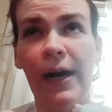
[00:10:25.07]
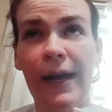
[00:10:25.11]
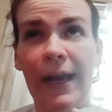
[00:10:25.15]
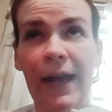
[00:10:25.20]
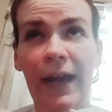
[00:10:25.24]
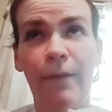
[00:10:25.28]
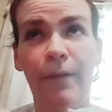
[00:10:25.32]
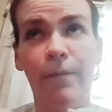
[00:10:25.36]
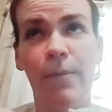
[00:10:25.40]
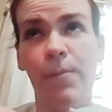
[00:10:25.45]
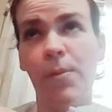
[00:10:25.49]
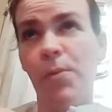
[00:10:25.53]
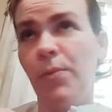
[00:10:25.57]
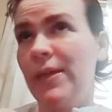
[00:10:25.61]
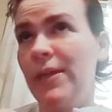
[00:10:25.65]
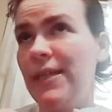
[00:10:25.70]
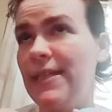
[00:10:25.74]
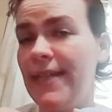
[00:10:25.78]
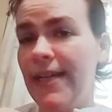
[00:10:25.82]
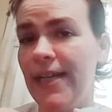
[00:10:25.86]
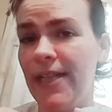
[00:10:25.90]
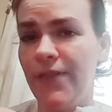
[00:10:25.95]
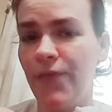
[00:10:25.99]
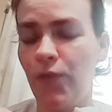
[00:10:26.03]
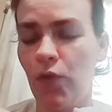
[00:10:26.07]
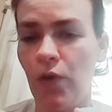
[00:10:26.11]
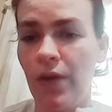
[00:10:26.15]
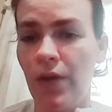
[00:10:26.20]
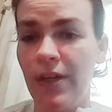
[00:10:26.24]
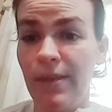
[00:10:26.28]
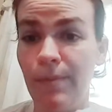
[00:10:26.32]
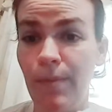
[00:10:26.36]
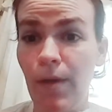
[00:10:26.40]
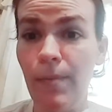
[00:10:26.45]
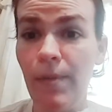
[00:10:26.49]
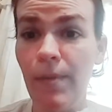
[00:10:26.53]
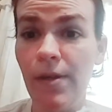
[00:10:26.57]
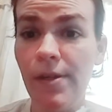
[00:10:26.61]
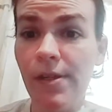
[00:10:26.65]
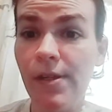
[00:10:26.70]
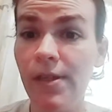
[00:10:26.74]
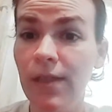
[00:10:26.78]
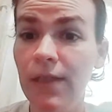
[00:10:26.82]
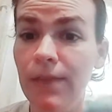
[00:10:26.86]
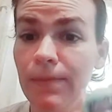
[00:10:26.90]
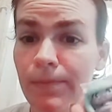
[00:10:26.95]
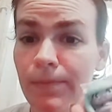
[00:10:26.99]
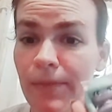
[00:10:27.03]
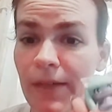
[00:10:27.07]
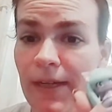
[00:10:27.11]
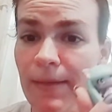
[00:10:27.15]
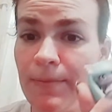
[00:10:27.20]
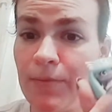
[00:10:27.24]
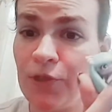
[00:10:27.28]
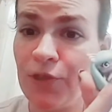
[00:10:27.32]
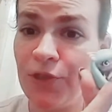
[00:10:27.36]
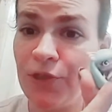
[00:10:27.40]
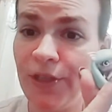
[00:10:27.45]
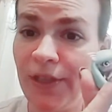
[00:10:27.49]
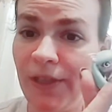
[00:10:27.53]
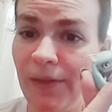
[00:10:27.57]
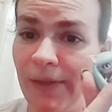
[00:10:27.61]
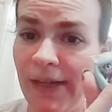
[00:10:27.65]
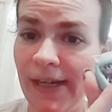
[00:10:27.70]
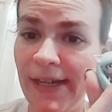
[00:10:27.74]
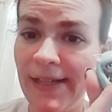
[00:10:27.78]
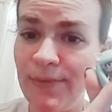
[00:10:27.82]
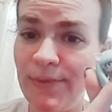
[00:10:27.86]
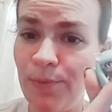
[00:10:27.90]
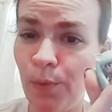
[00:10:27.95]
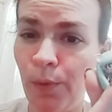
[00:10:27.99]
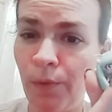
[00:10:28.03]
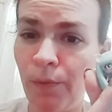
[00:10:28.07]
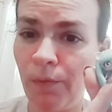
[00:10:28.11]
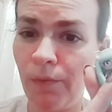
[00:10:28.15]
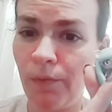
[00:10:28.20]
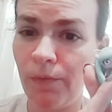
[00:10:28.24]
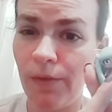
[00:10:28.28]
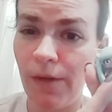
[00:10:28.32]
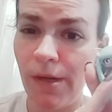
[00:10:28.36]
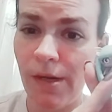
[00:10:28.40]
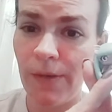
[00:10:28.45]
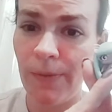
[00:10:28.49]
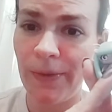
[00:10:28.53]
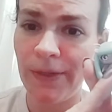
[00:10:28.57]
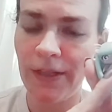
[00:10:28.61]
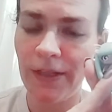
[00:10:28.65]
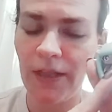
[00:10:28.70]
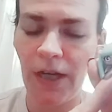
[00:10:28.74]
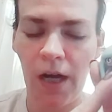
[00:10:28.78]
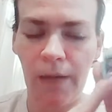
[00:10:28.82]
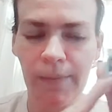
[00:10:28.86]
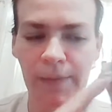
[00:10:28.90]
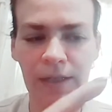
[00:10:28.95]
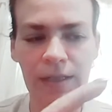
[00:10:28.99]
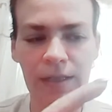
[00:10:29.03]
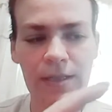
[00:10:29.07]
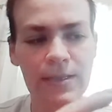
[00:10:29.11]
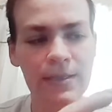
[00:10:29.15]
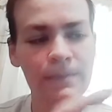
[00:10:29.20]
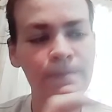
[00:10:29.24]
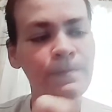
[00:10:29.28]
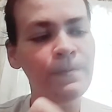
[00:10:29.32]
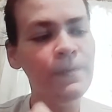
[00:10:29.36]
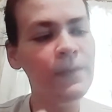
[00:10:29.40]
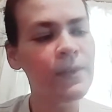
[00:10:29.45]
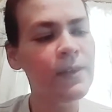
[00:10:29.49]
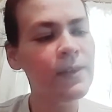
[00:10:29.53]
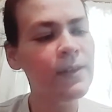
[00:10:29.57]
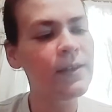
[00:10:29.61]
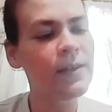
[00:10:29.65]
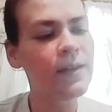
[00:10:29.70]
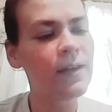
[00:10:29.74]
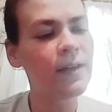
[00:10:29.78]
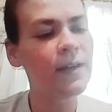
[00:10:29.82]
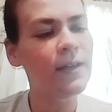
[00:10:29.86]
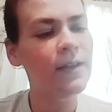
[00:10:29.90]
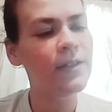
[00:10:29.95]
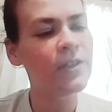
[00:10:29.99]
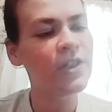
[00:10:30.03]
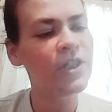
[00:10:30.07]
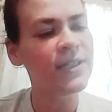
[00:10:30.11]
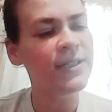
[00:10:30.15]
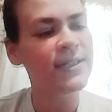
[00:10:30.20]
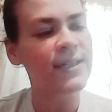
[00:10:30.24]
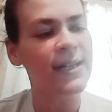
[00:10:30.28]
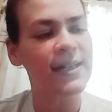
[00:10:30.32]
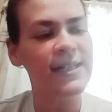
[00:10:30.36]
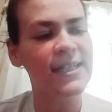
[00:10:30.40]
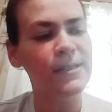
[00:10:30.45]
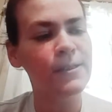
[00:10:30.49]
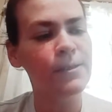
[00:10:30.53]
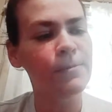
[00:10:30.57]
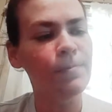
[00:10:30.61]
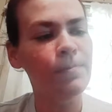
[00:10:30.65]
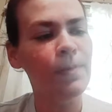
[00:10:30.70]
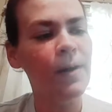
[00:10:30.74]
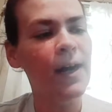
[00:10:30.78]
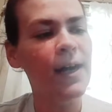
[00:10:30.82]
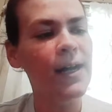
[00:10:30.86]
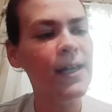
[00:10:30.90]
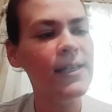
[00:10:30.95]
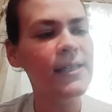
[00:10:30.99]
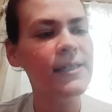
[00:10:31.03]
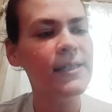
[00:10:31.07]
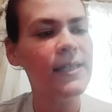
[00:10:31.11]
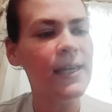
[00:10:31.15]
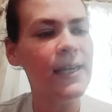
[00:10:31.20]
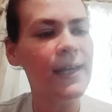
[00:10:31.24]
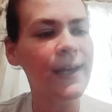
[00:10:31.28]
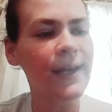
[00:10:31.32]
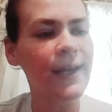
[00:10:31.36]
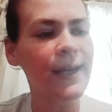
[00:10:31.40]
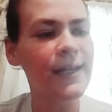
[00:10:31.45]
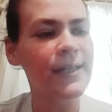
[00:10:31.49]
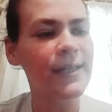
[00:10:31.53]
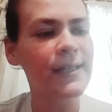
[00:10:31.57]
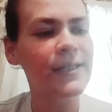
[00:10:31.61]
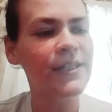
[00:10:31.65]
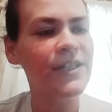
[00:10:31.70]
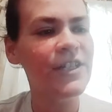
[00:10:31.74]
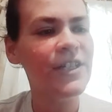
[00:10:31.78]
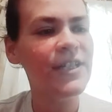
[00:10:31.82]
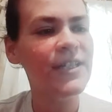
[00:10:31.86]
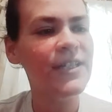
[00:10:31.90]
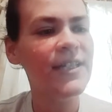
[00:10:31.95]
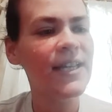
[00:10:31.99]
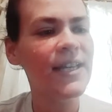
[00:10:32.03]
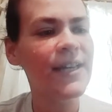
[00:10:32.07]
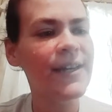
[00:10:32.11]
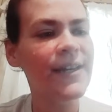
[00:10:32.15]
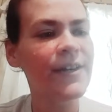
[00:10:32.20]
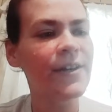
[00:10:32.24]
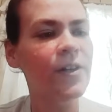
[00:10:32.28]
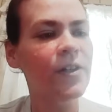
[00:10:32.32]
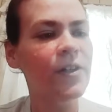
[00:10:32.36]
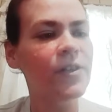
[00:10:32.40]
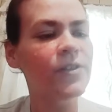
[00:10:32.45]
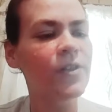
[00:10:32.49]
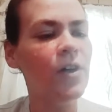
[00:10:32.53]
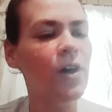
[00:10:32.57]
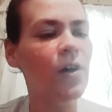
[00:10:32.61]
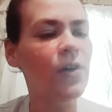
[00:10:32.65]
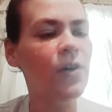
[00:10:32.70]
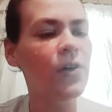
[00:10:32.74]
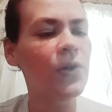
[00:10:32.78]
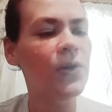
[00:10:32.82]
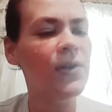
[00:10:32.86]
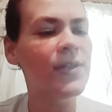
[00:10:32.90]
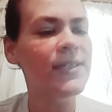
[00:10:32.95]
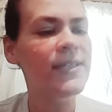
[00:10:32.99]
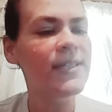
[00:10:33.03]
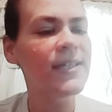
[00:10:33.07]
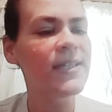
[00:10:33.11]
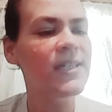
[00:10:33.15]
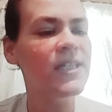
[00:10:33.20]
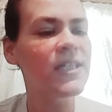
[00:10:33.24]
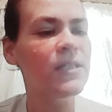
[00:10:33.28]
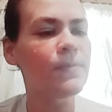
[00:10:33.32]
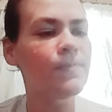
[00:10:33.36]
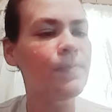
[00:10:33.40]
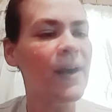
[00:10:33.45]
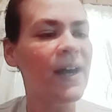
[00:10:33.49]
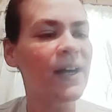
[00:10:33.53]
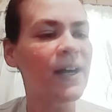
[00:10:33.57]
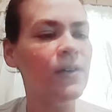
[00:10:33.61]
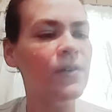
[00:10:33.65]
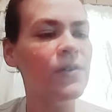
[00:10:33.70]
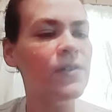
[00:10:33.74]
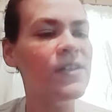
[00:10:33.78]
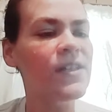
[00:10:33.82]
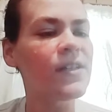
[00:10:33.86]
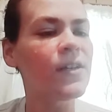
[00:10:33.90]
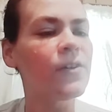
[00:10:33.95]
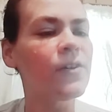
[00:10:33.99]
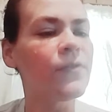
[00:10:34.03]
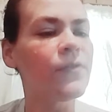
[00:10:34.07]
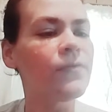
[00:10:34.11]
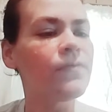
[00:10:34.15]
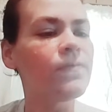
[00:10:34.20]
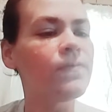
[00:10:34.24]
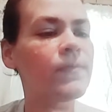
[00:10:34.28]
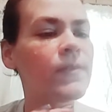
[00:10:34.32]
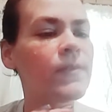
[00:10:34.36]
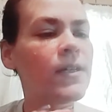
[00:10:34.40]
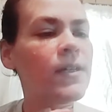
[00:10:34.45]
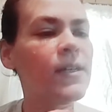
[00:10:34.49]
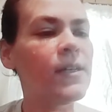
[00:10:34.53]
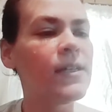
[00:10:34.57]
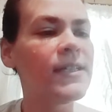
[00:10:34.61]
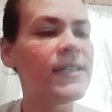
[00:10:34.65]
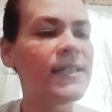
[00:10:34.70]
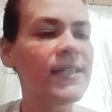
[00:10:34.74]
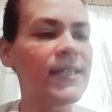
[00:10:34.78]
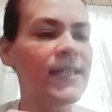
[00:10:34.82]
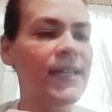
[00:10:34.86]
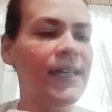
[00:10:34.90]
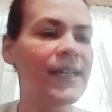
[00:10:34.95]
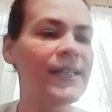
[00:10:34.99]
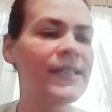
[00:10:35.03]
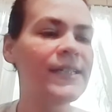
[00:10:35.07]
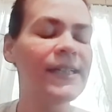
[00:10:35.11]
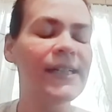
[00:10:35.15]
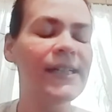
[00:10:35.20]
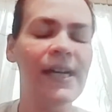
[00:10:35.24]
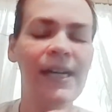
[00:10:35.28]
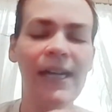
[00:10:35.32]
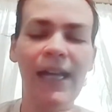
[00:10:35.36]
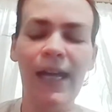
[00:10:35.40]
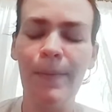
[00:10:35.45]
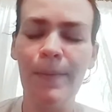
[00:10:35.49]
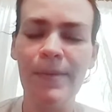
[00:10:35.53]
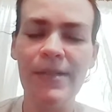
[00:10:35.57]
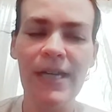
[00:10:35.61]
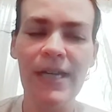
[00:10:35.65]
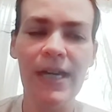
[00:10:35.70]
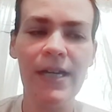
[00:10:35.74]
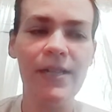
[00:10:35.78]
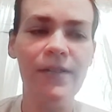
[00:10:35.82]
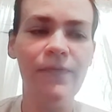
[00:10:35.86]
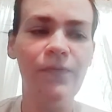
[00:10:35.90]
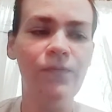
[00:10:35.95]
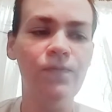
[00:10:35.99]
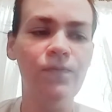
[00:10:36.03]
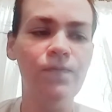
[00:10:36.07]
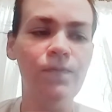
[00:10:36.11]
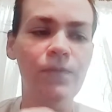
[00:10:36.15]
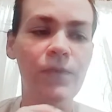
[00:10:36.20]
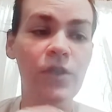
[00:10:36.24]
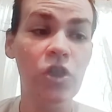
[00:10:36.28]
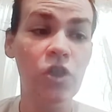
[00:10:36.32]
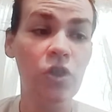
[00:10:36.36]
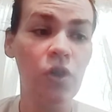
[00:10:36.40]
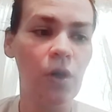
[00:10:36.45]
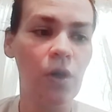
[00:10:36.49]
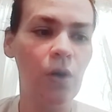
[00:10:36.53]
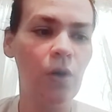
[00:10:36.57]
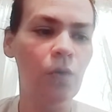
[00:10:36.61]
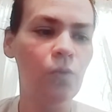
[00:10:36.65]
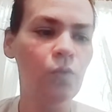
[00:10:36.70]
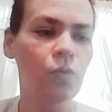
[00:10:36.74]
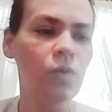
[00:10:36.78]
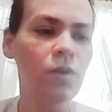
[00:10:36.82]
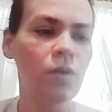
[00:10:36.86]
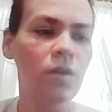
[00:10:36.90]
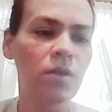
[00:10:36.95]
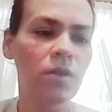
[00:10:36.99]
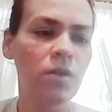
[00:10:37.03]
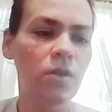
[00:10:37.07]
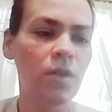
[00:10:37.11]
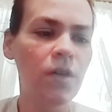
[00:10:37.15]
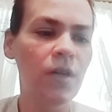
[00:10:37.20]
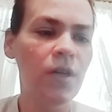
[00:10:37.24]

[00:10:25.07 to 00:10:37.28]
I can't remember what it stands for at the moment, but I'm sure you guys will know in the comments. She's got spots, and just like in her doll, you can see the speckles in her skin kind of imitate stone.